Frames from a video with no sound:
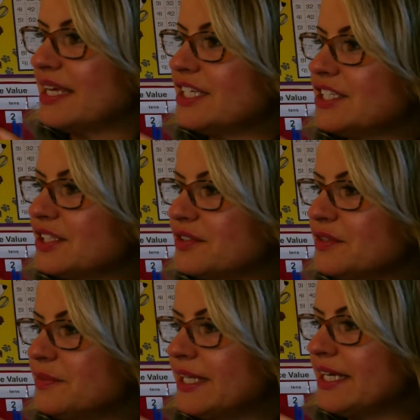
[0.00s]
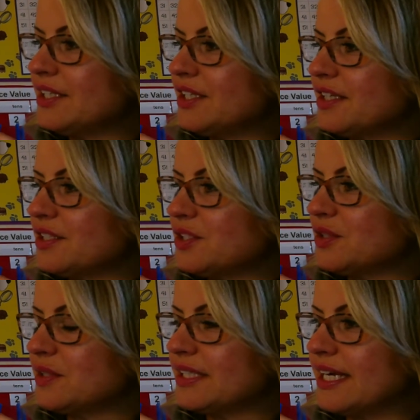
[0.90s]
Children play along the
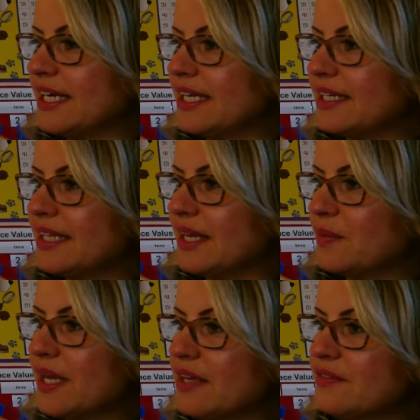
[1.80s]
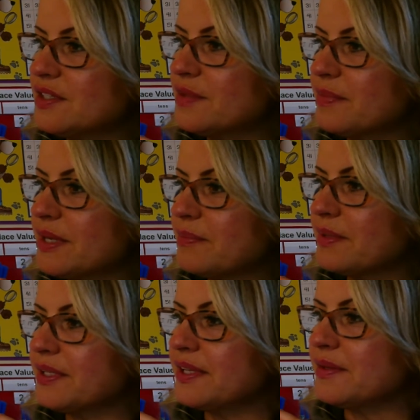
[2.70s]
shoreline. They wave to the people in the